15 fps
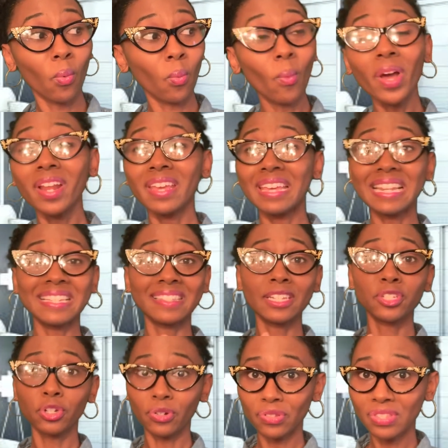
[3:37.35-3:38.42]
what it is
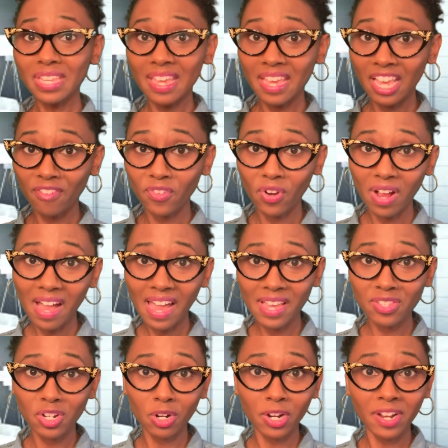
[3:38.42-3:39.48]
that you're seeing, if your
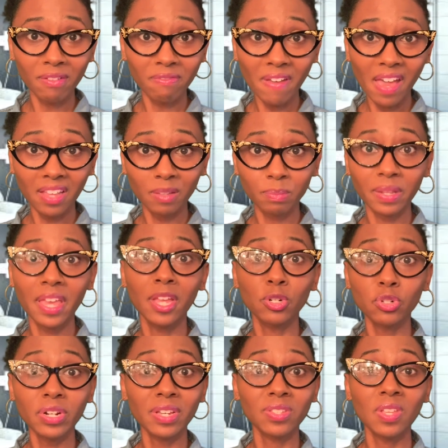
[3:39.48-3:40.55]
eyes are in fact playing
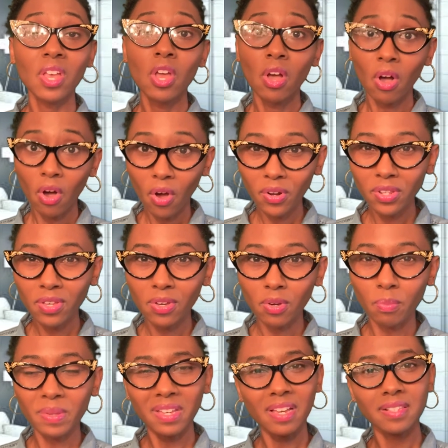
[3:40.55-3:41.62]
tricks on
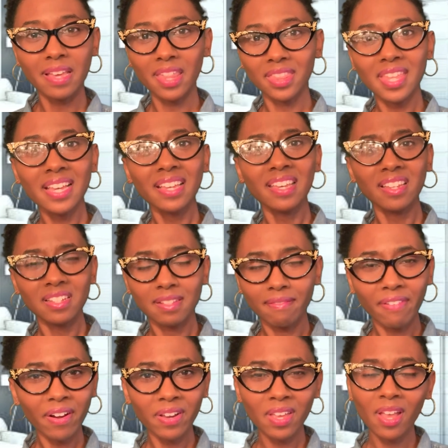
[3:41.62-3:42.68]
you, because I think it is a
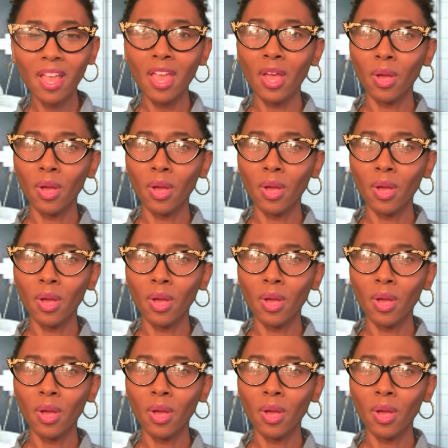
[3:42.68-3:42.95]
very